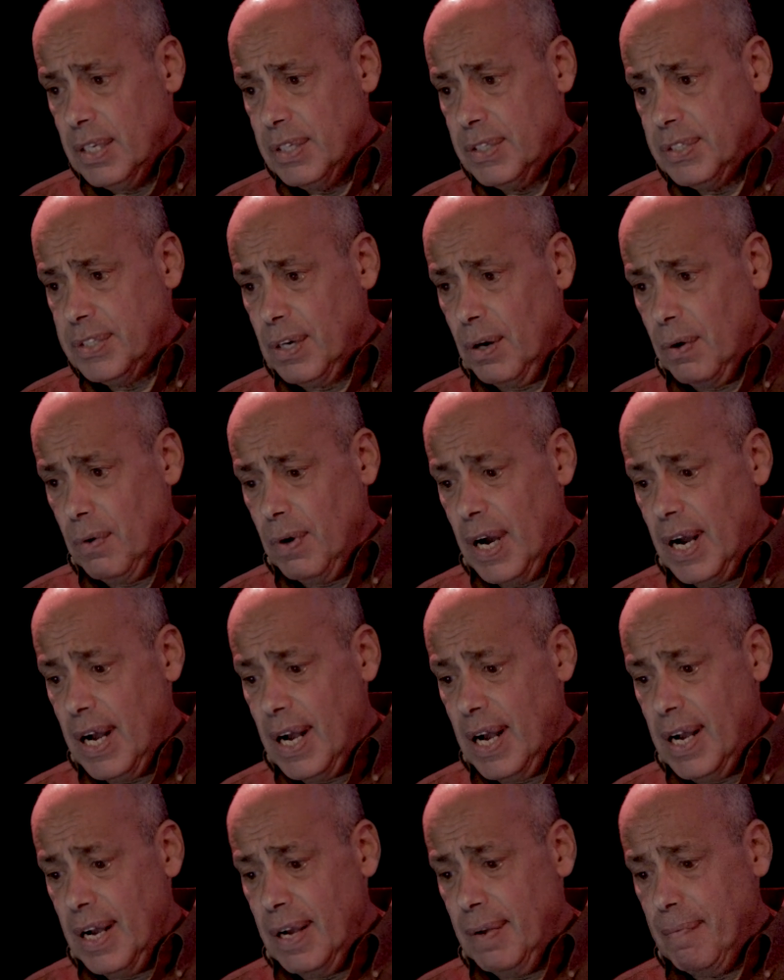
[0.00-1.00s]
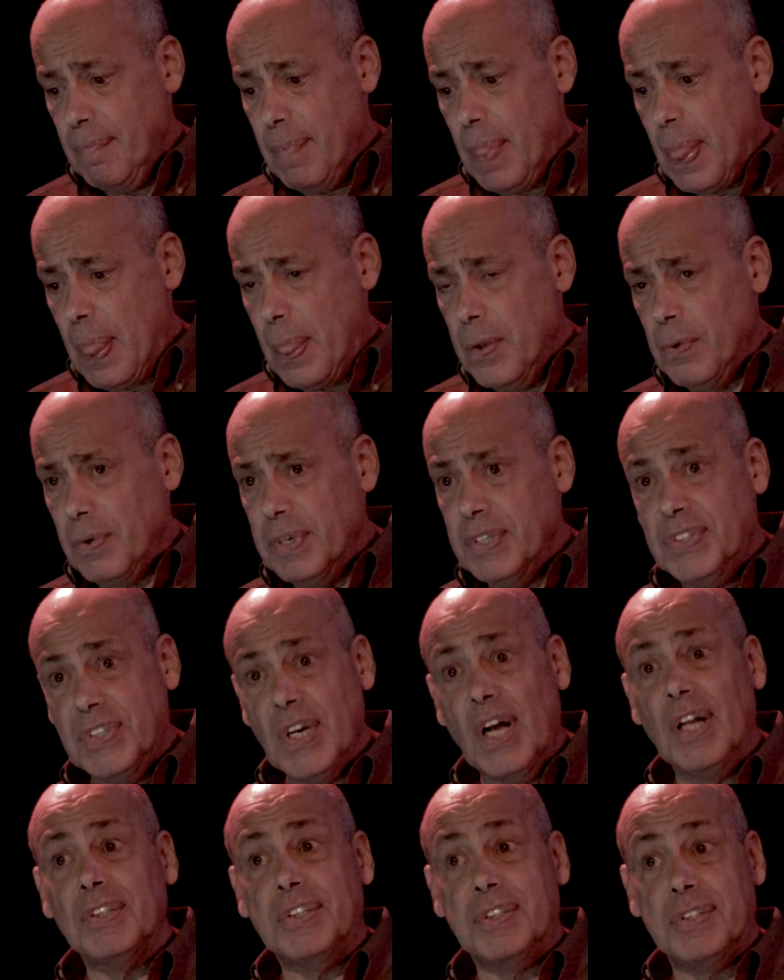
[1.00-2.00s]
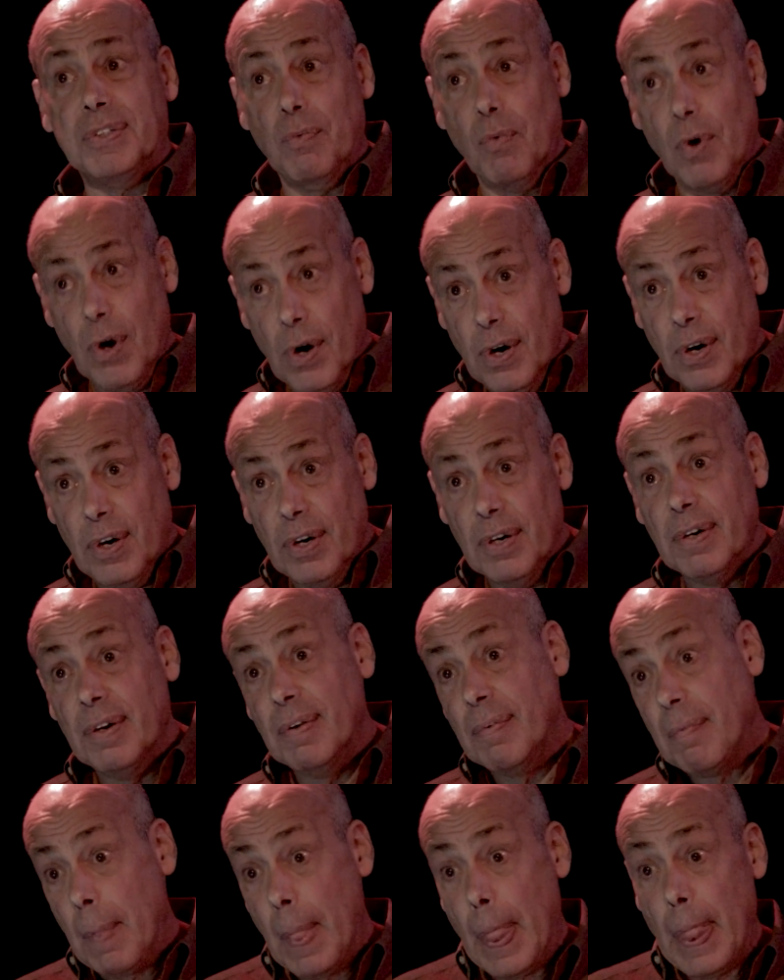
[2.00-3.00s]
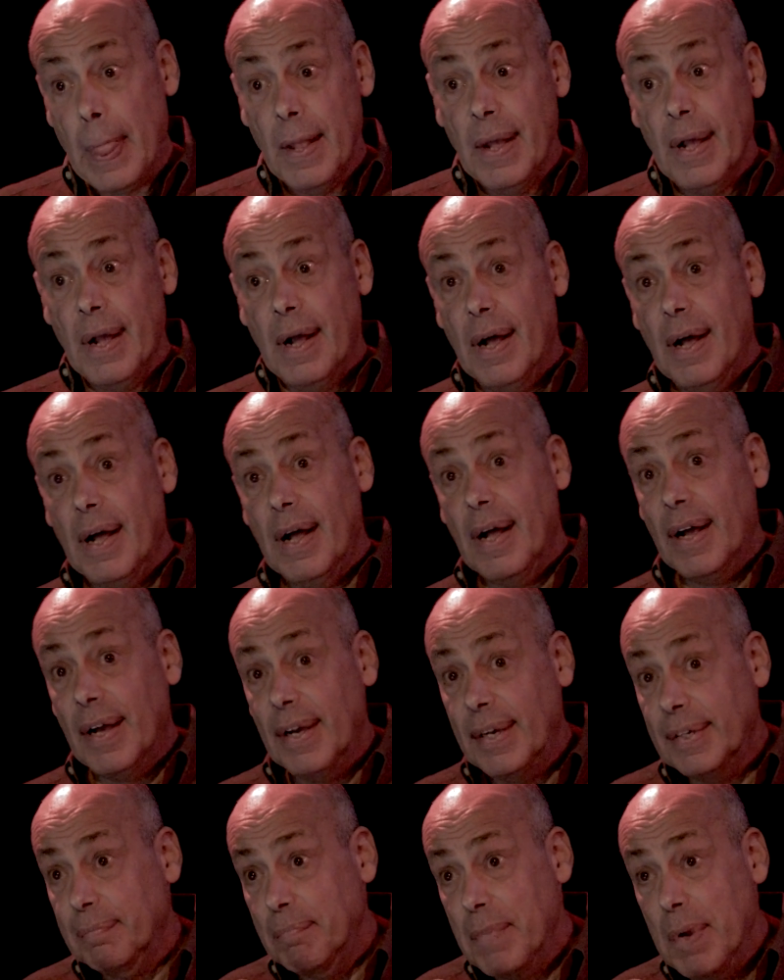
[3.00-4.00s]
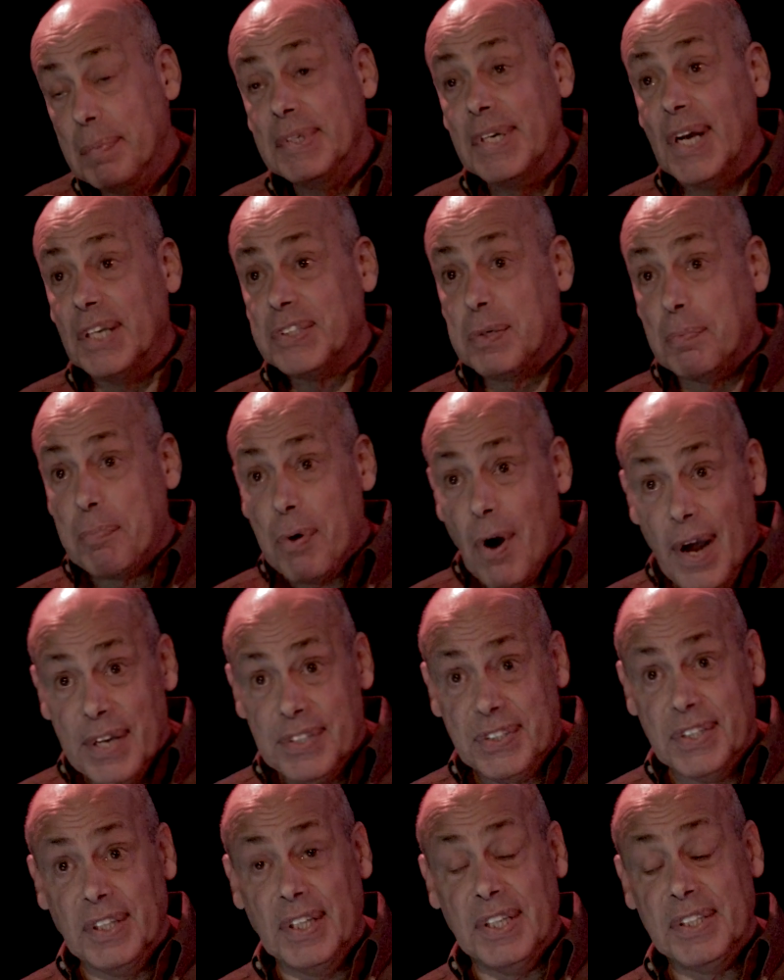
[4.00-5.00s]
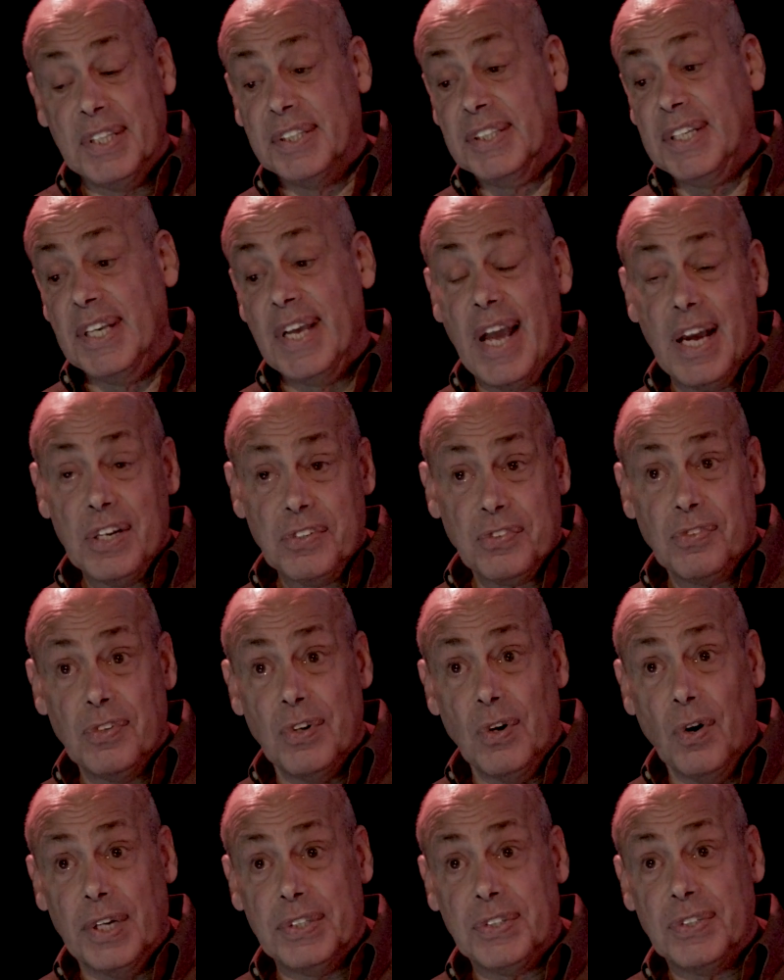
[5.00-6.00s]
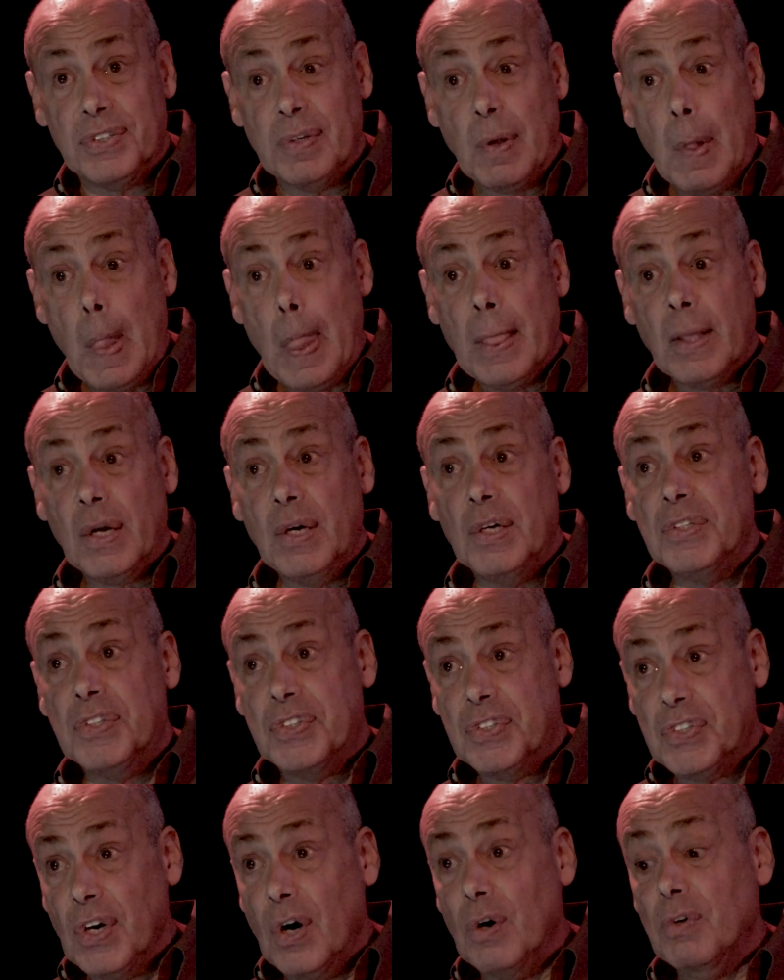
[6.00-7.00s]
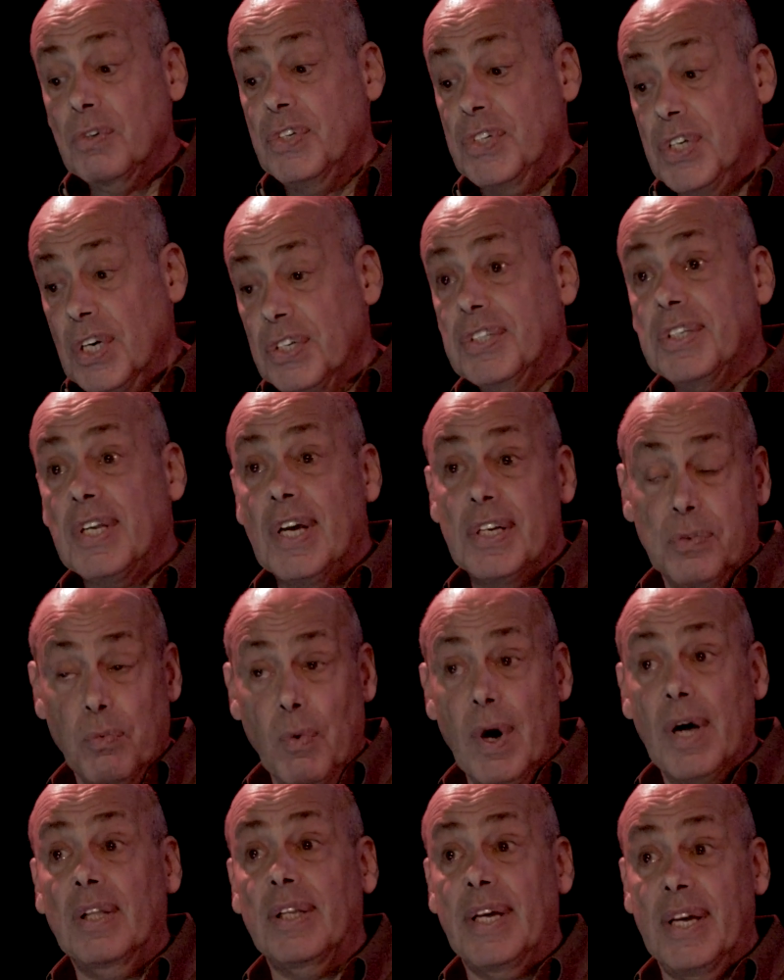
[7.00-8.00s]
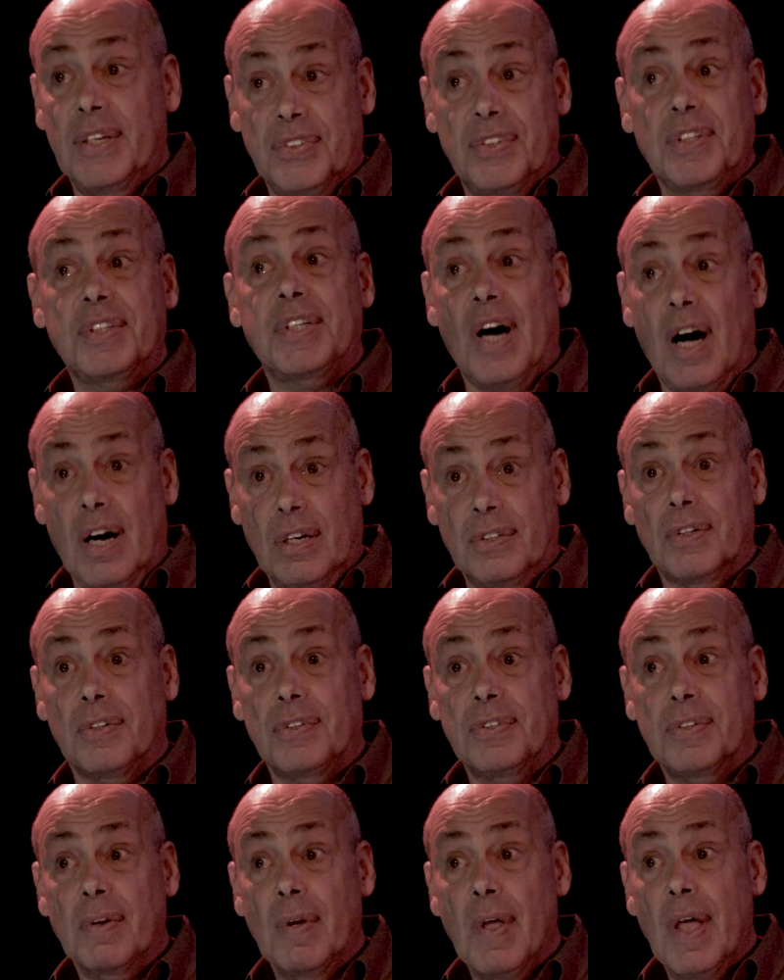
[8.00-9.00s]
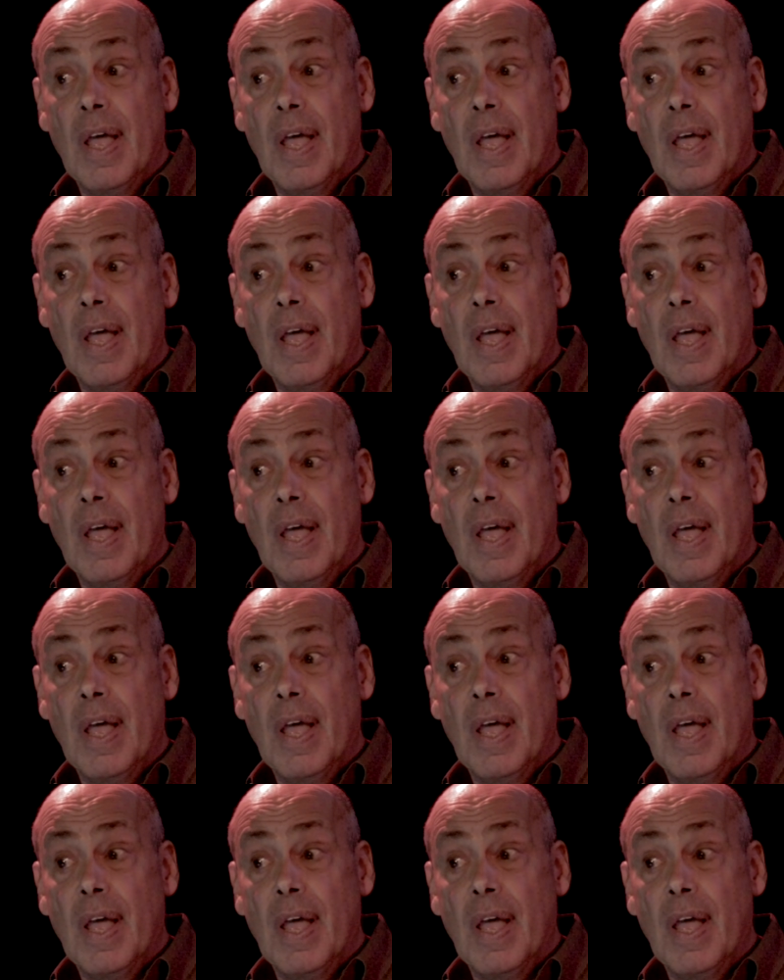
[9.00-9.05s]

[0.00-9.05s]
So uh, the results were, uh, maybe not surprisingly, that the astronauts could sew just as well as the doctors.